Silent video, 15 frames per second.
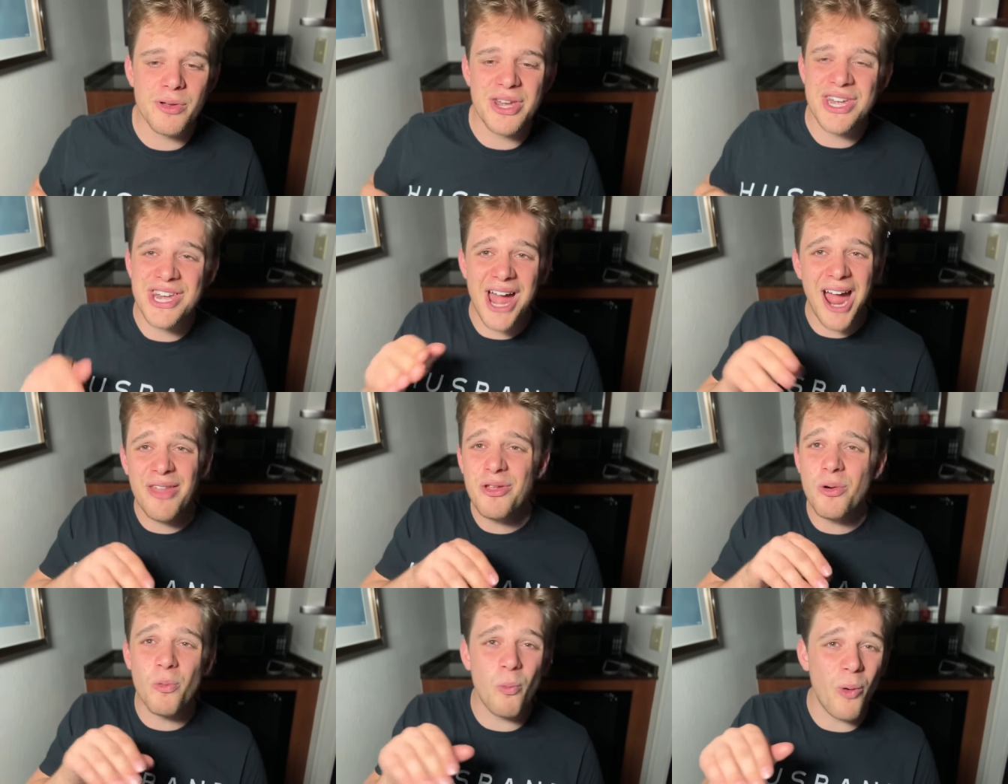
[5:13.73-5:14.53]
neither
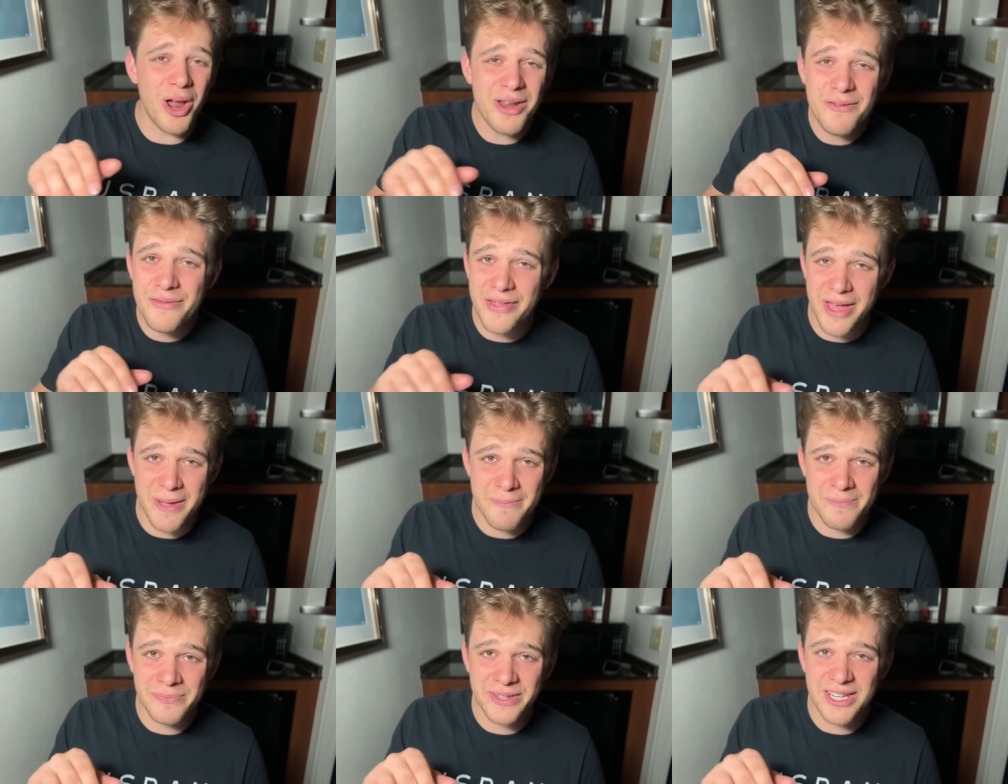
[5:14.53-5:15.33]
one of
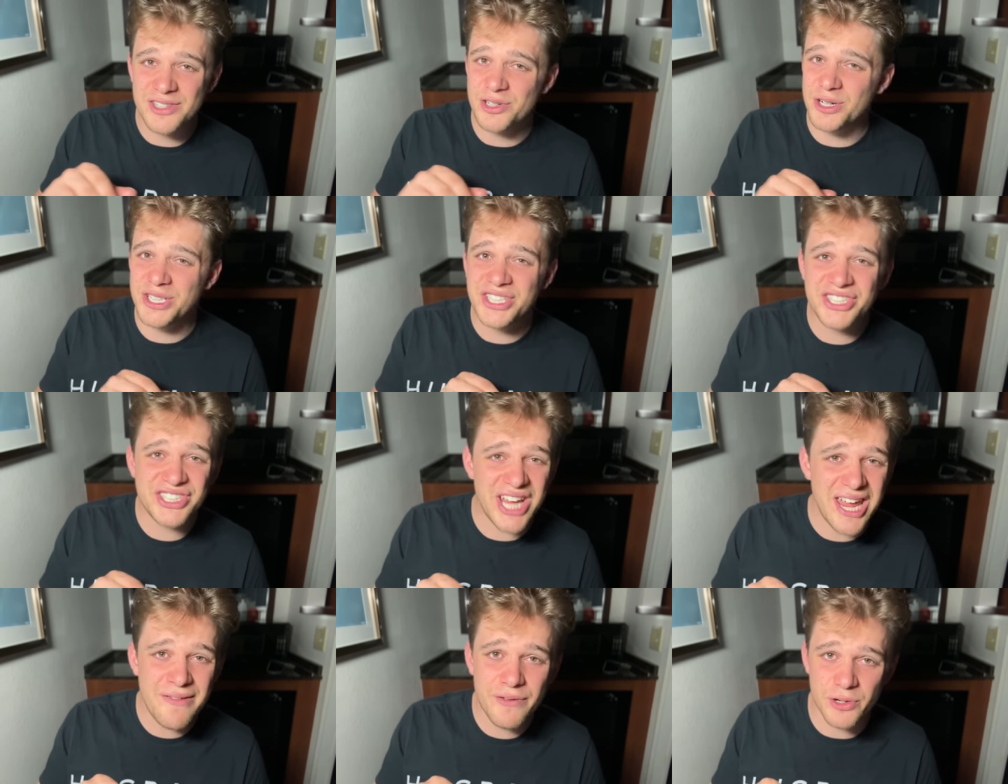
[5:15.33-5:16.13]
them is our
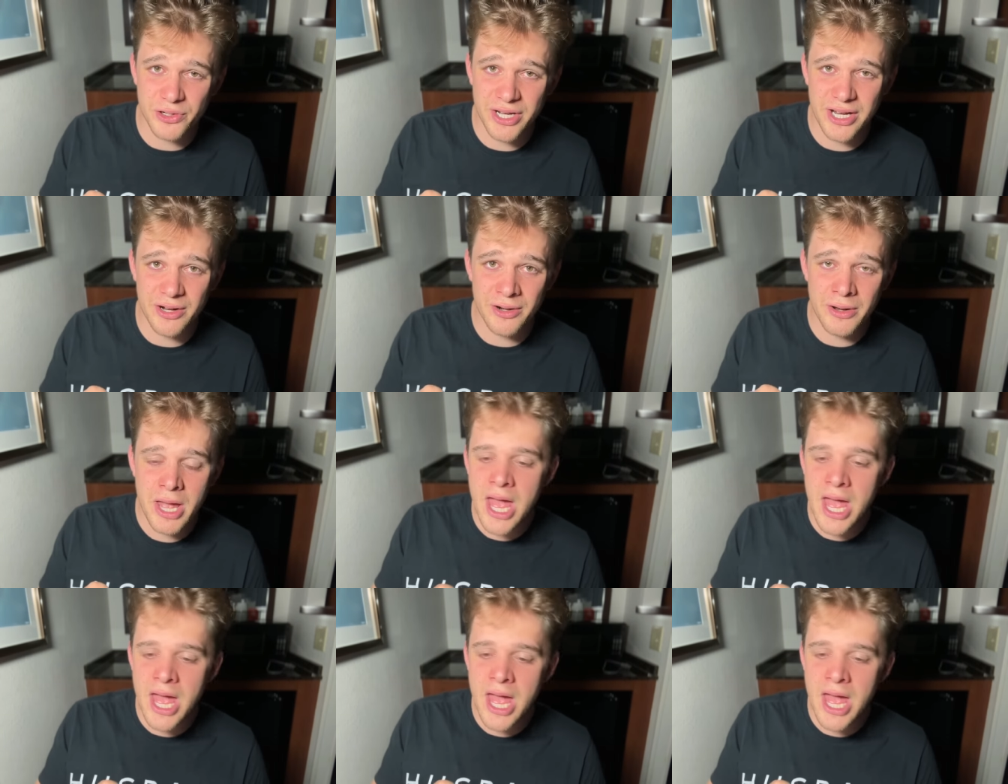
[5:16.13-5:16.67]
savior here.